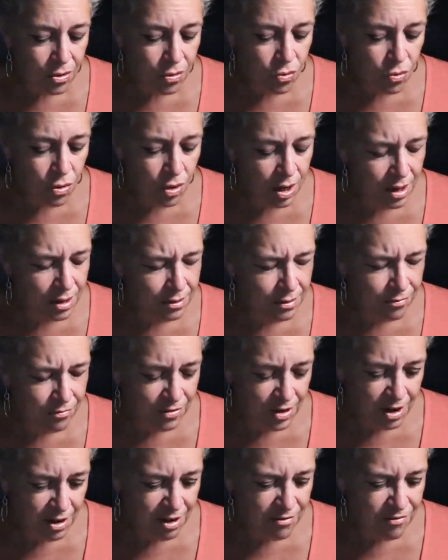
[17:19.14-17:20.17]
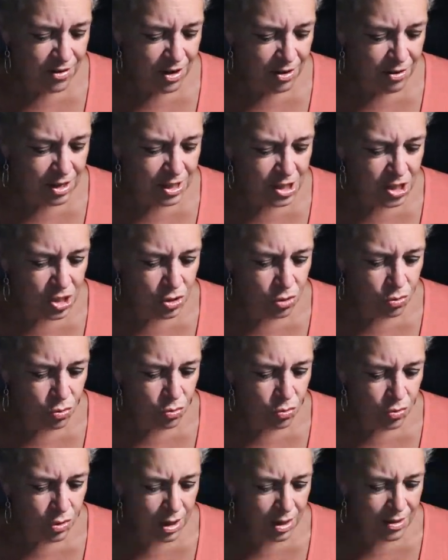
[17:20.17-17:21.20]
or very, very
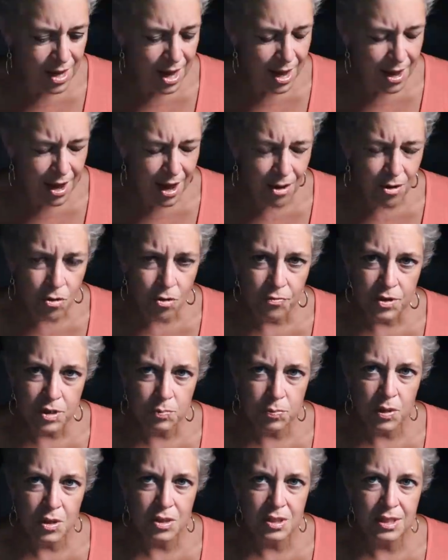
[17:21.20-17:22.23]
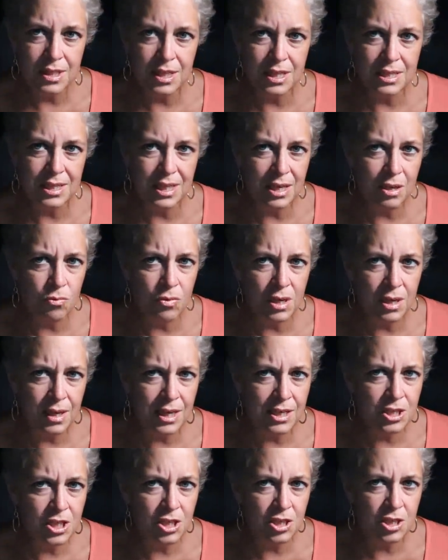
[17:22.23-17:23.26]
soon that, I don't know if this person is in a
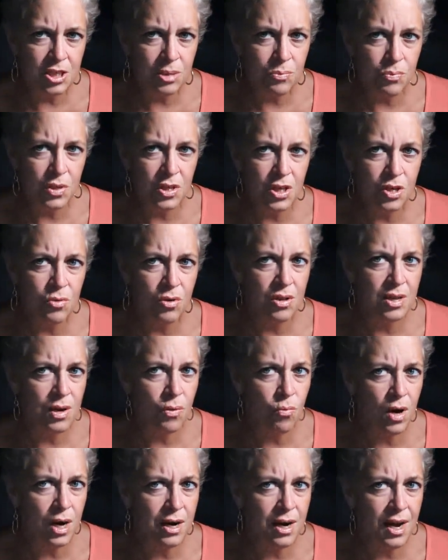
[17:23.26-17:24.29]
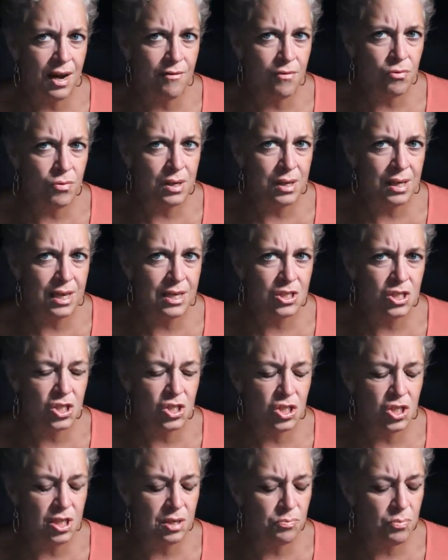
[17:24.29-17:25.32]
relationship with you, or they want to have a
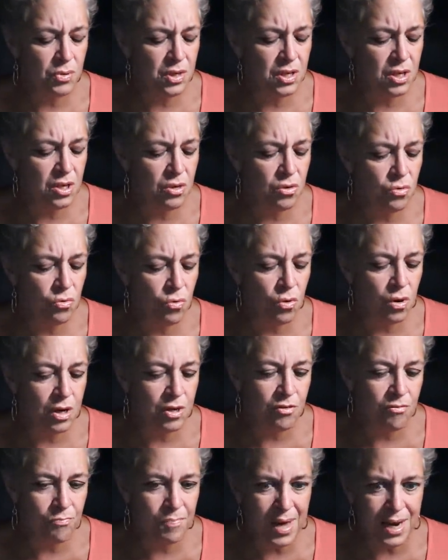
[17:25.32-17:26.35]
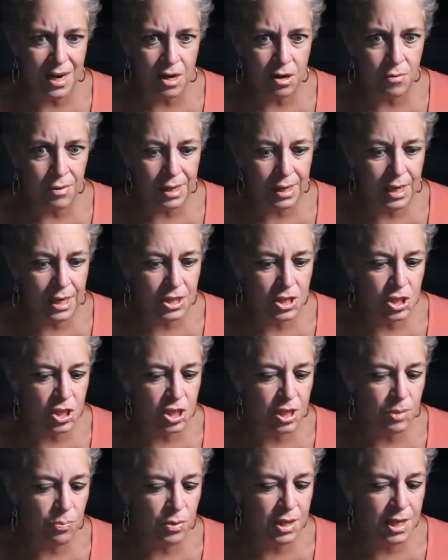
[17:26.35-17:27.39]
relationship with you, or you've been in a
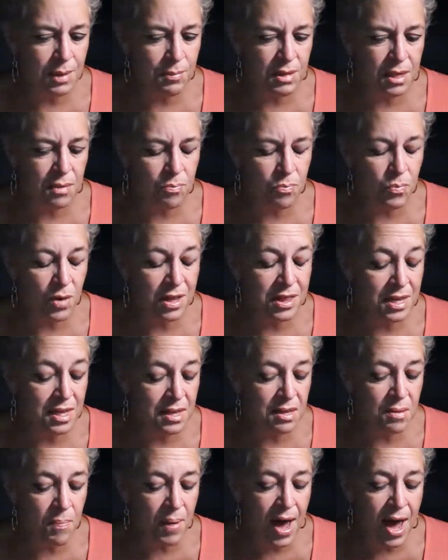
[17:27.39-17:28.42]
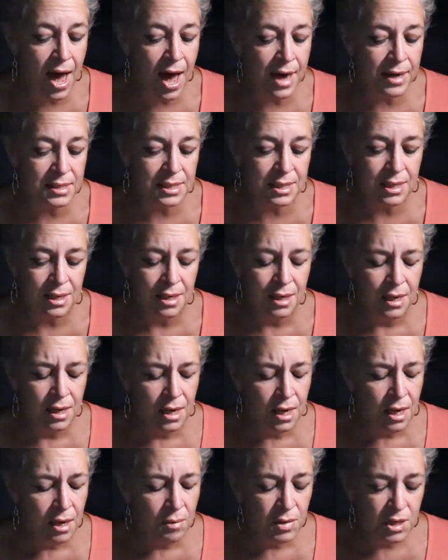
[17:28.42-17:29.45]
relationship with them in the past,
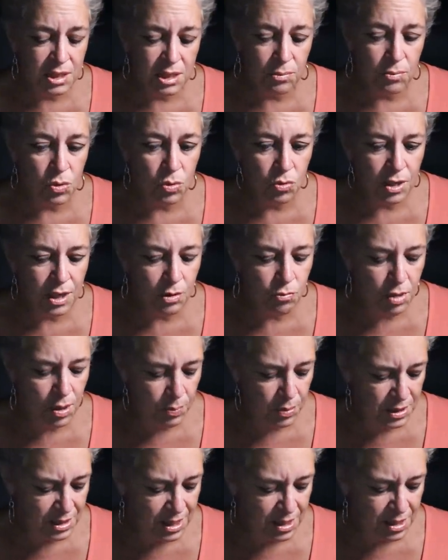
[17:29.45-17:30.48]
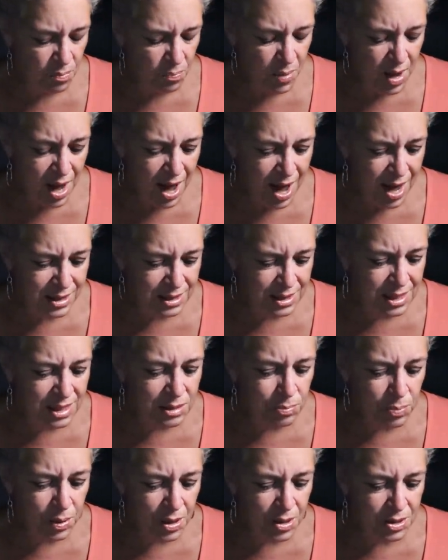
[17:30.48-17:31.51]
because the moon can represent the past.
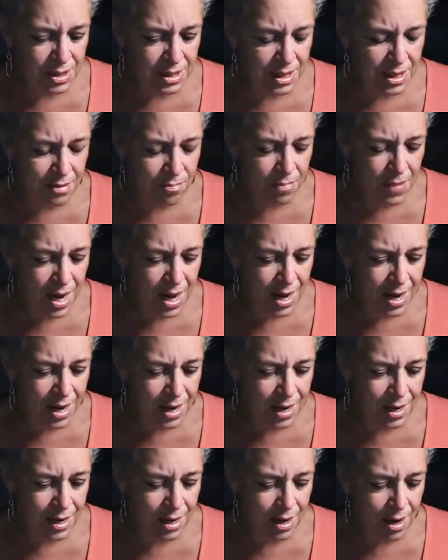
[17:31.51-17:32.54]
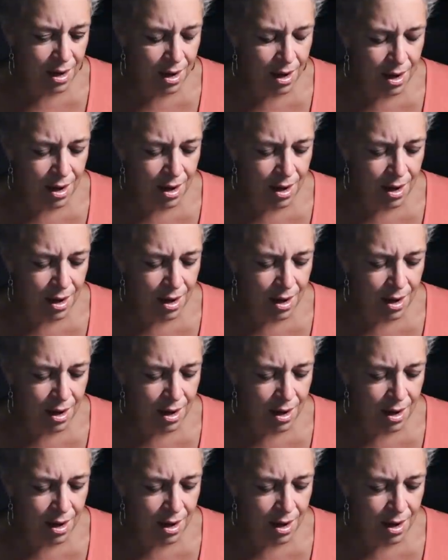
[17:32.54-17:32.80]
This person may